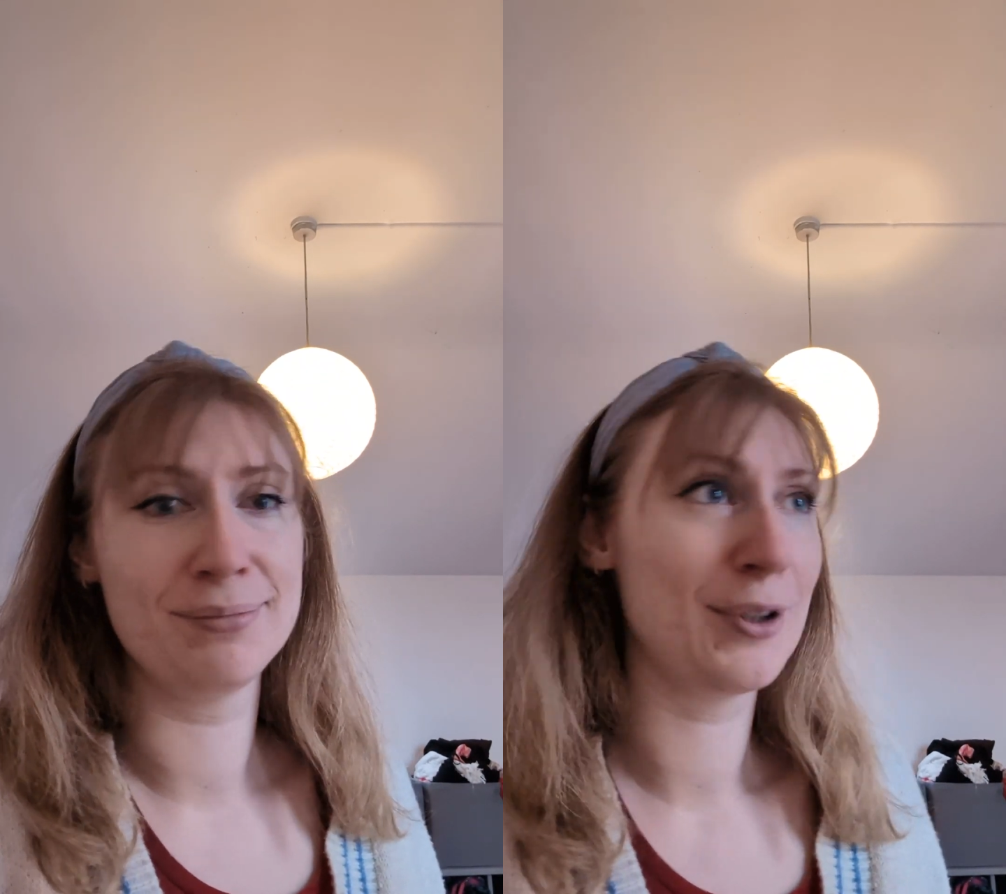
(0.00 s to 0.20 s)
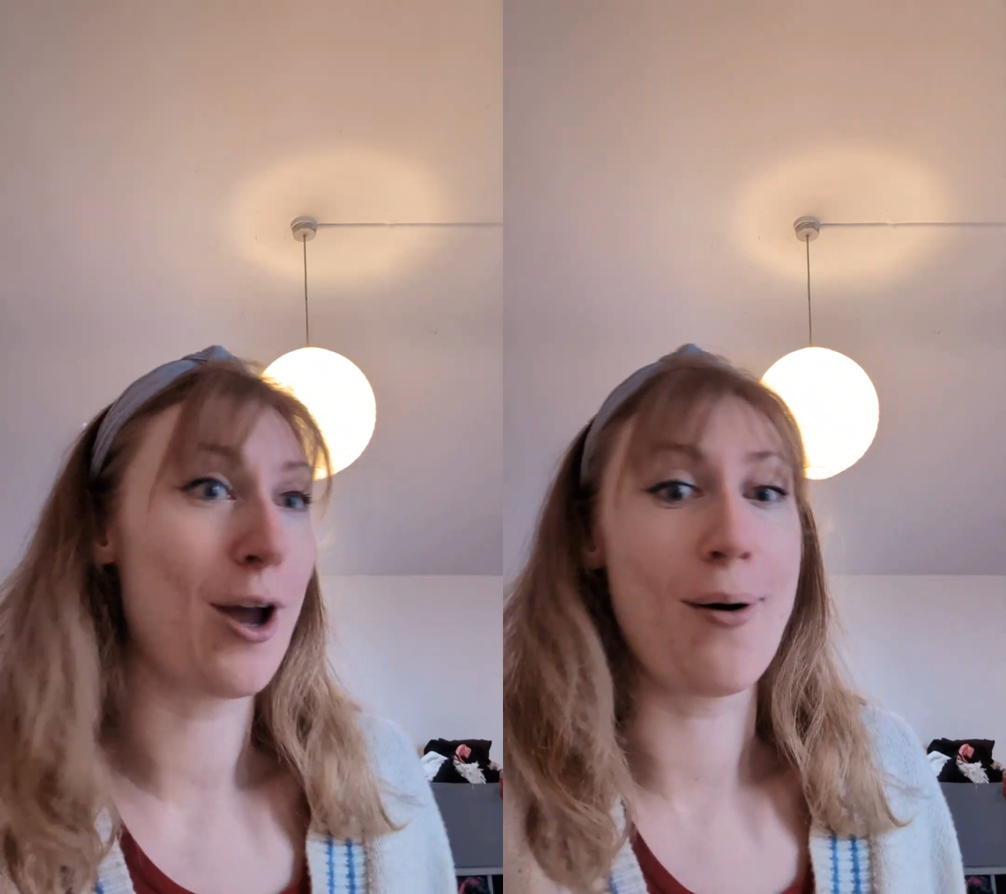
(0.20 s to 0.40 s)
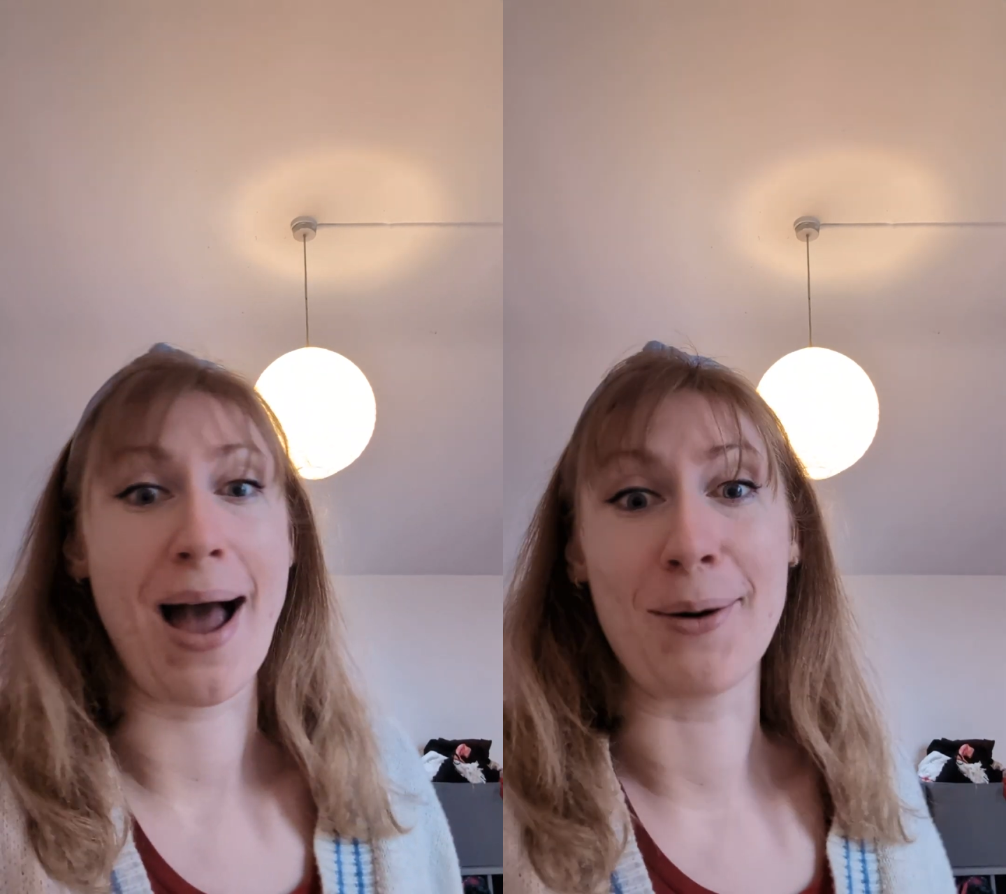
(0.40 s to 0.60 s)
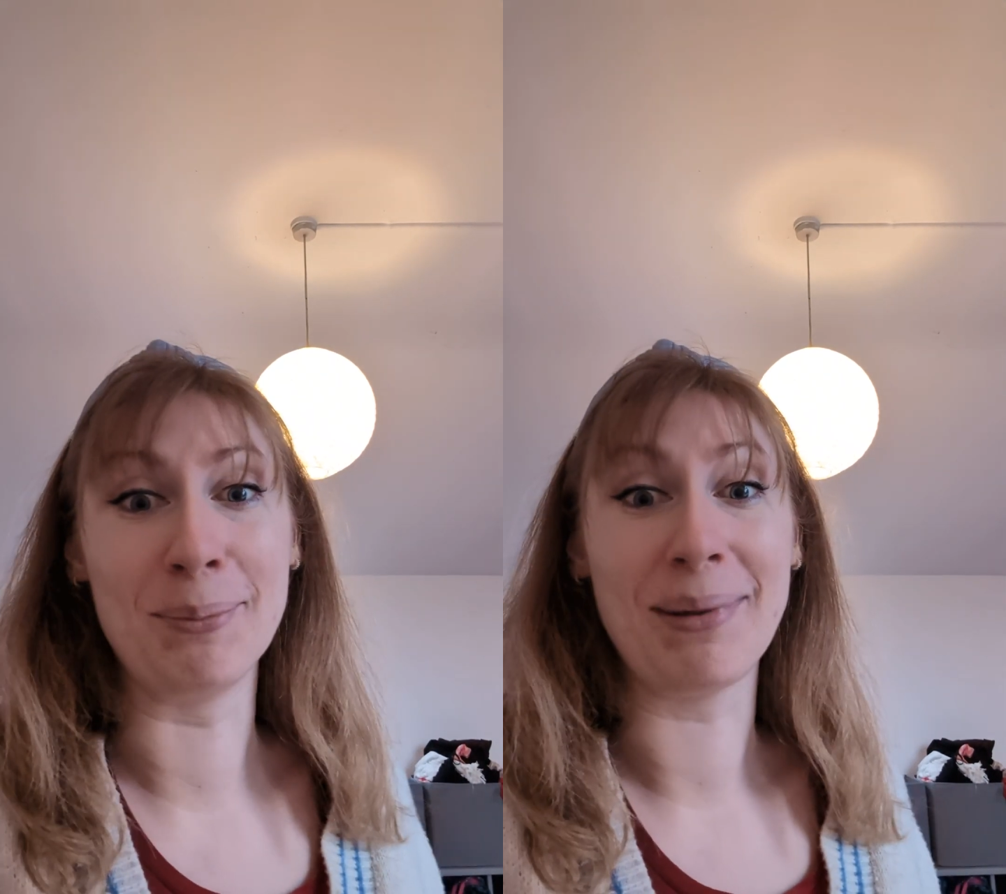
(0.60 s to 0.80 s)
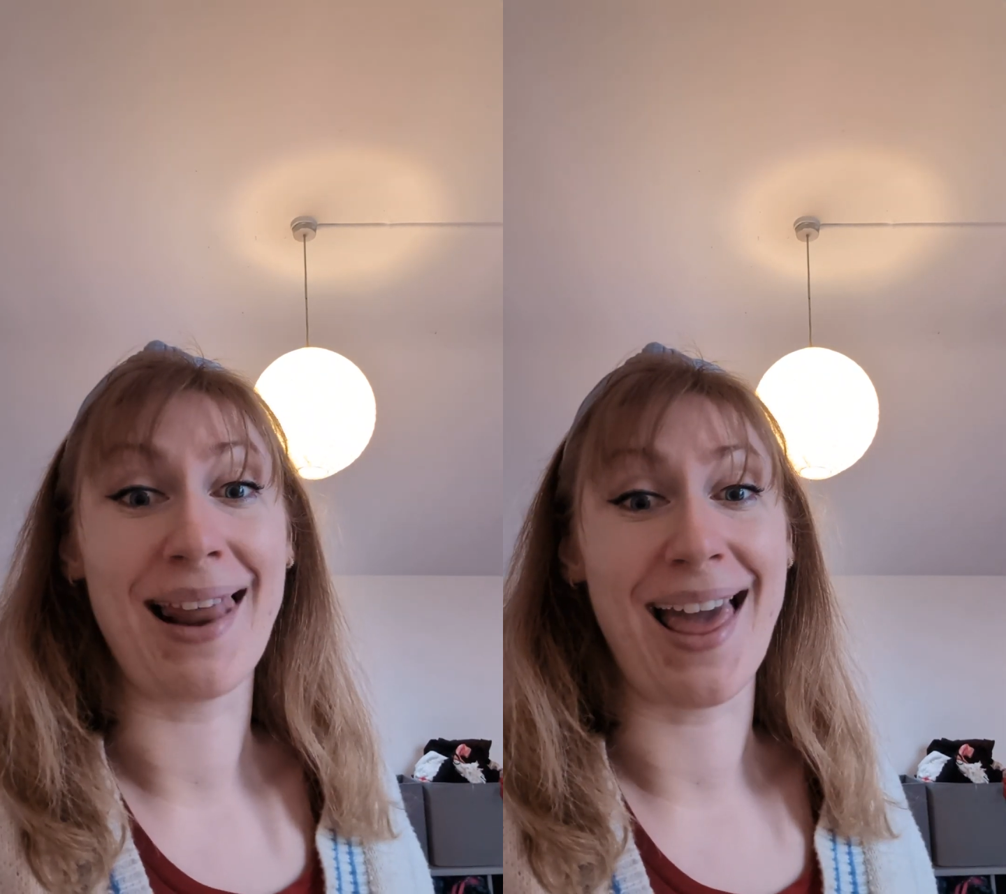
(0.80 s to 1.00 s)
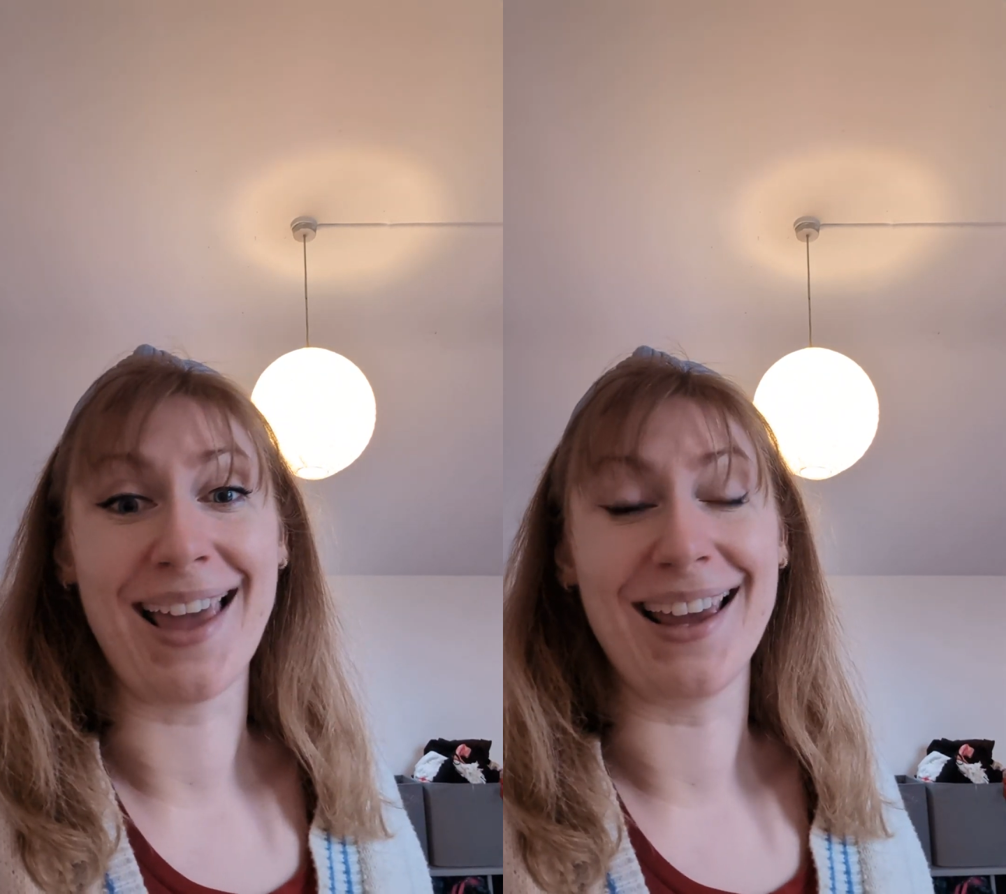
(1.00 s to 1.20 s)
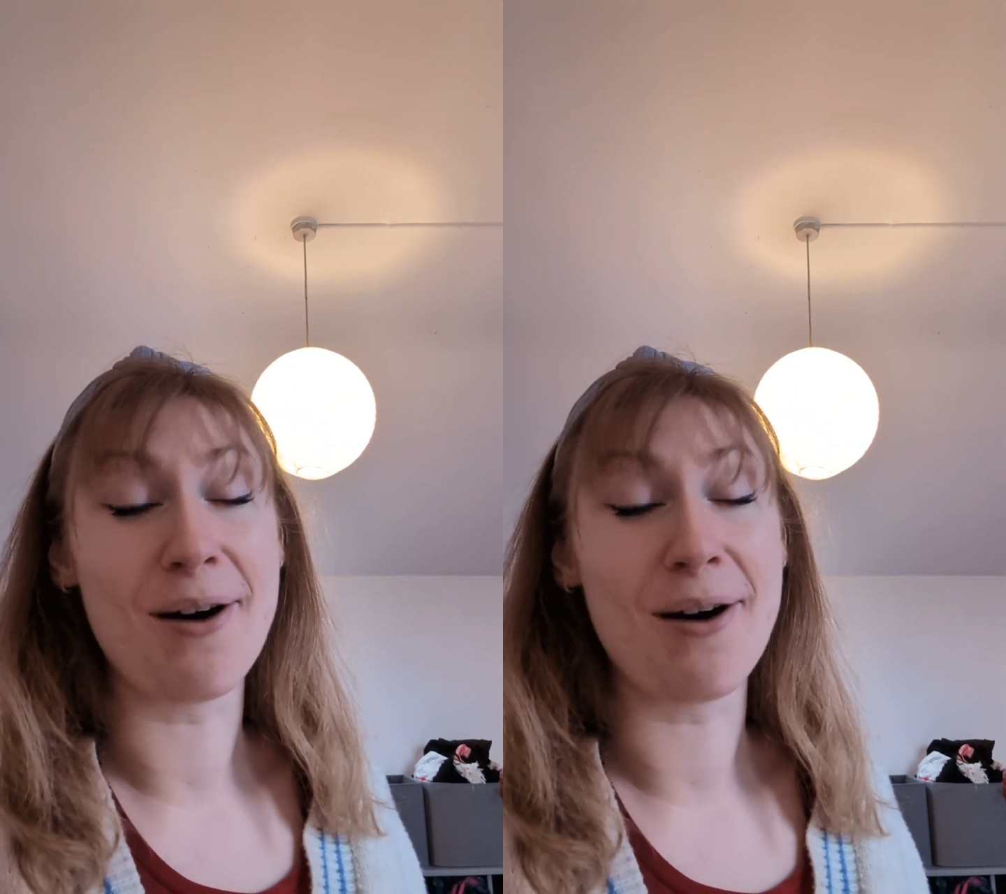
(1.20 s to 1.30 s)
go out and play.